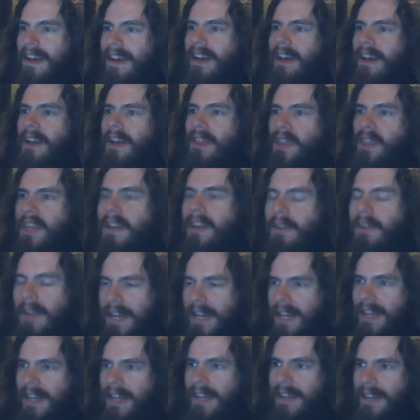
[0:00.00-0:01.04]
A
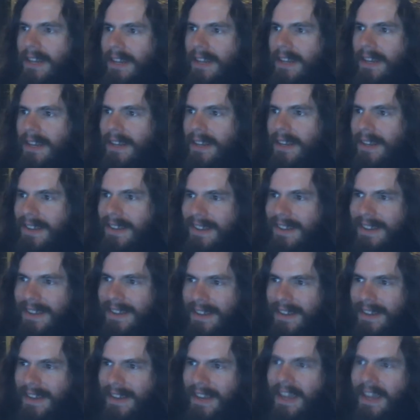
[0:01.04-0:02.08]
theory
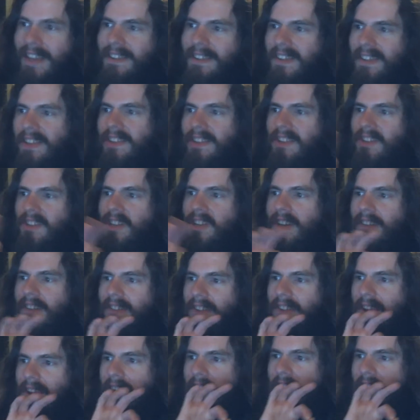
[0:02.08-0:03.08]
isn't just